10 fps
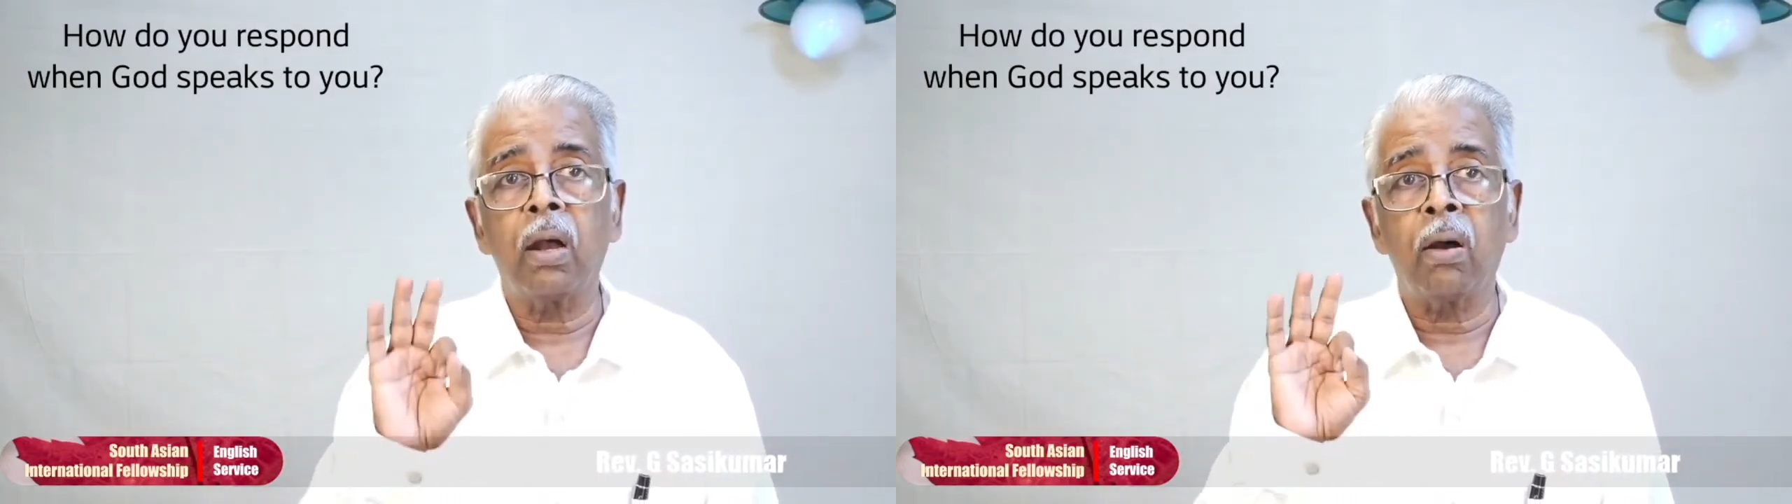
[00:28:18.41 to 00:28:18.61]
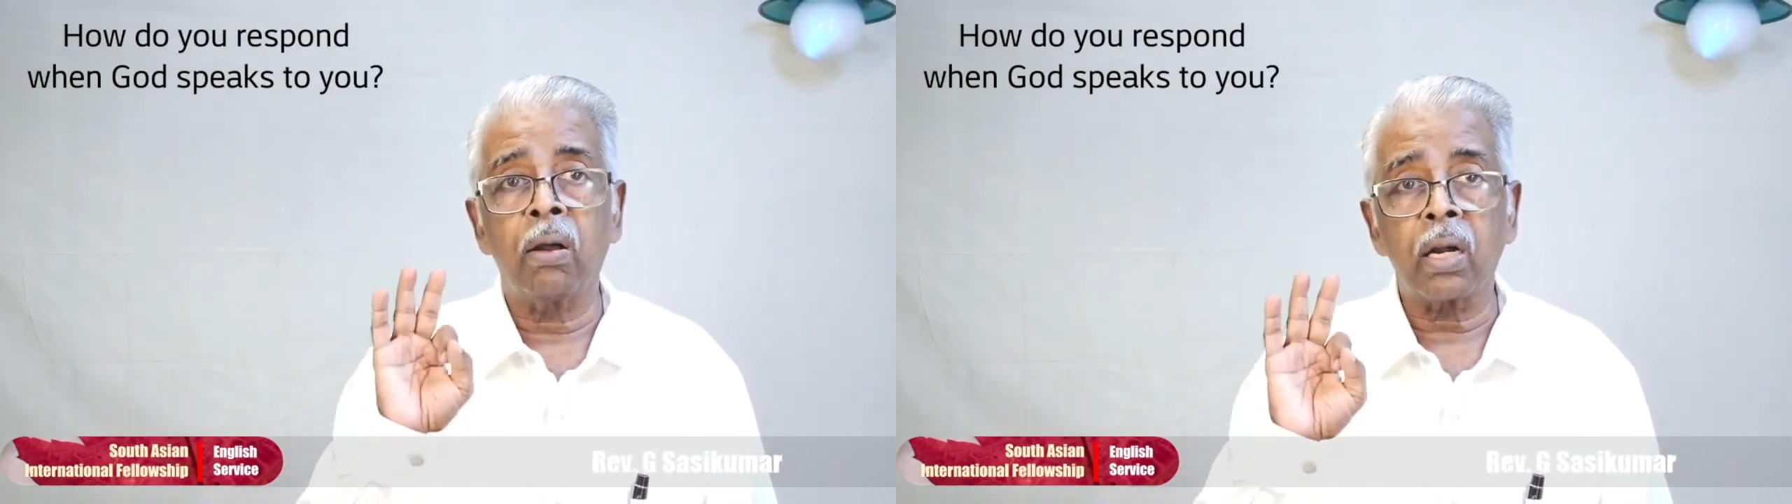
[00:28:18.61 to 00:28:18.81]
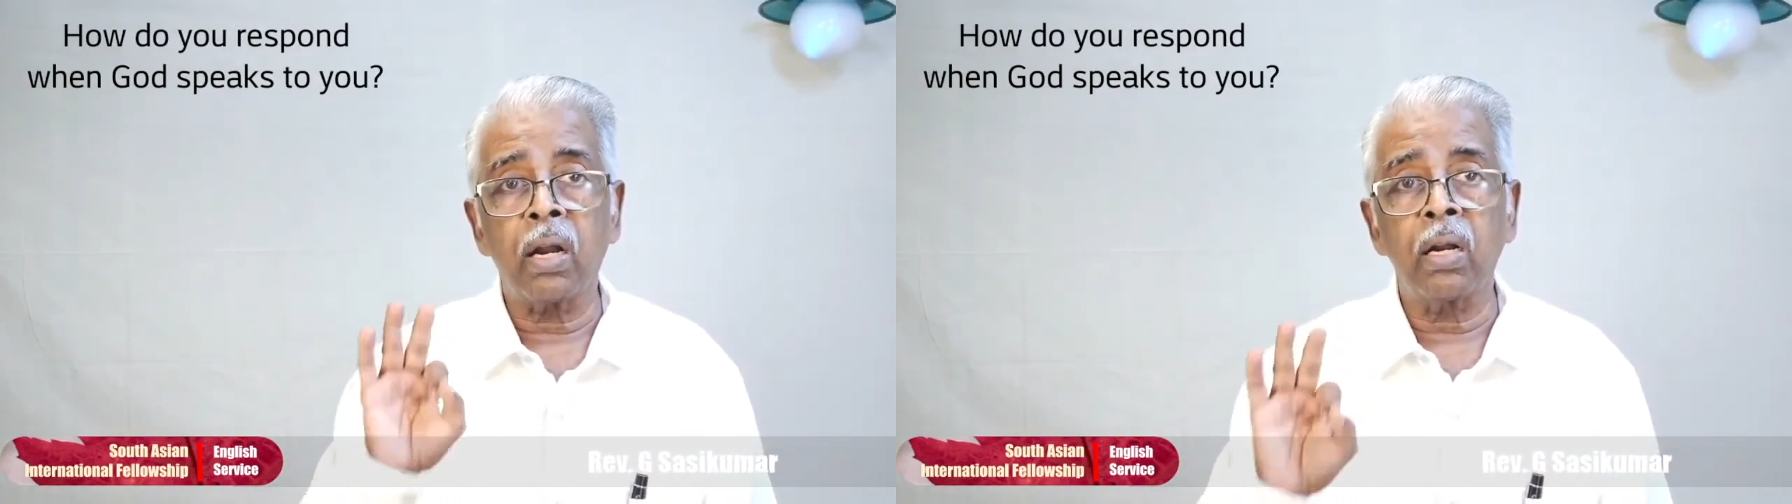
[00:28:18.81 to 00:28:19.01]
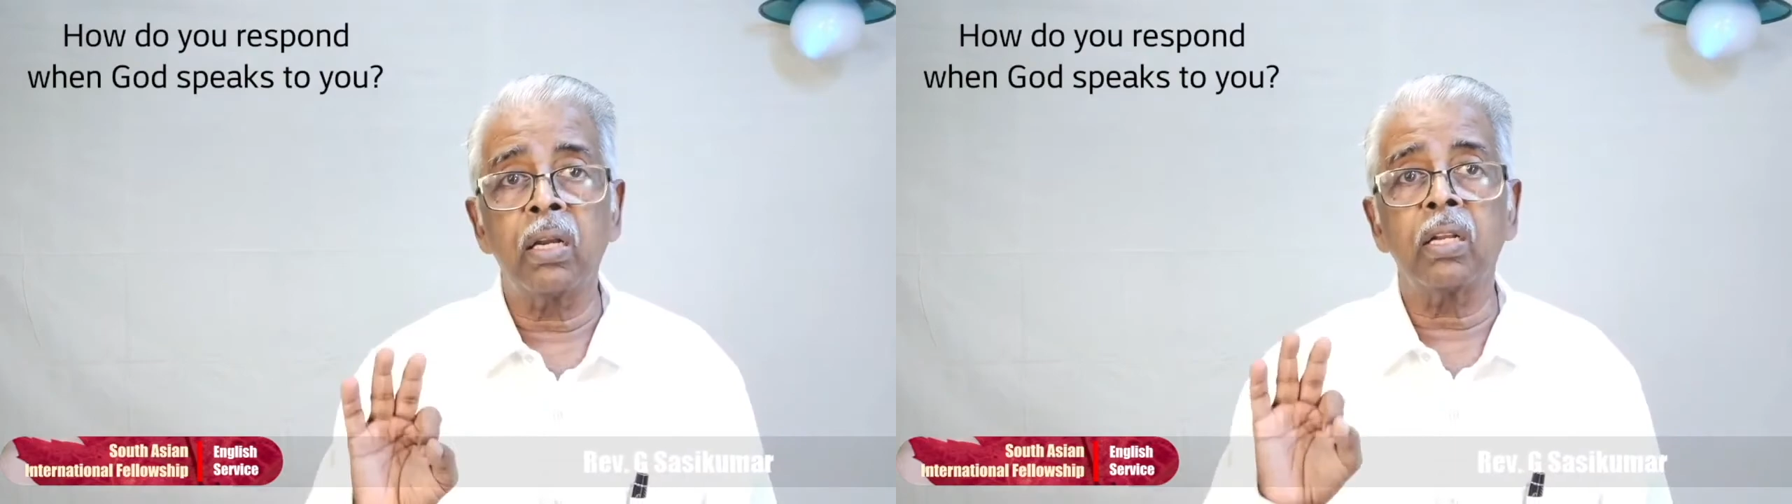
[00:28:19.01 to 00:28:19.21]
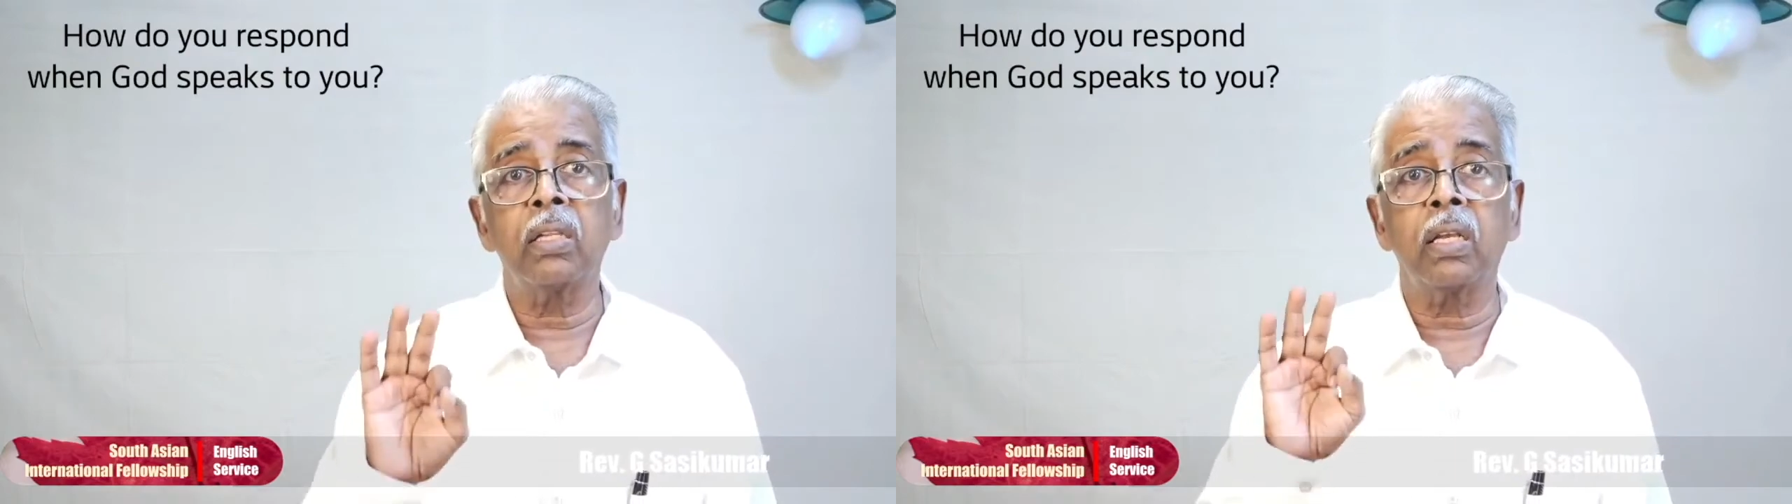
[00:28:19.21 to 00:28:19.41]
are
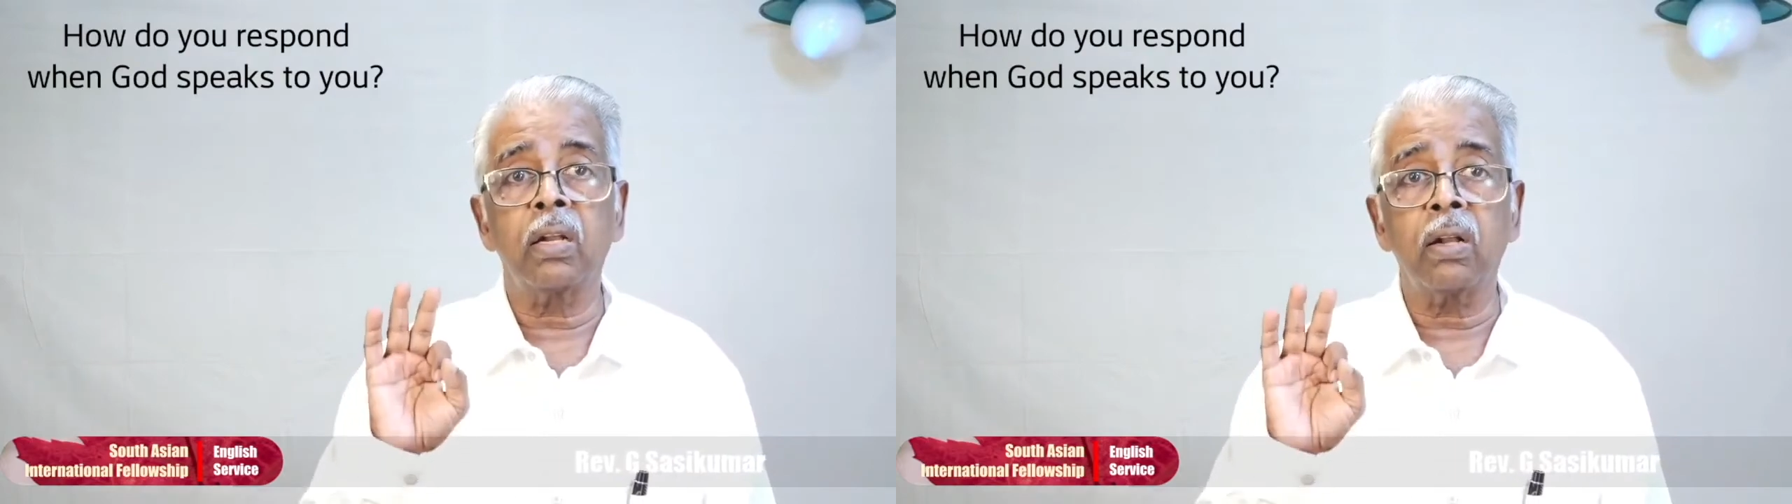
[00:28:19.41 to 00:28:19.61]
under the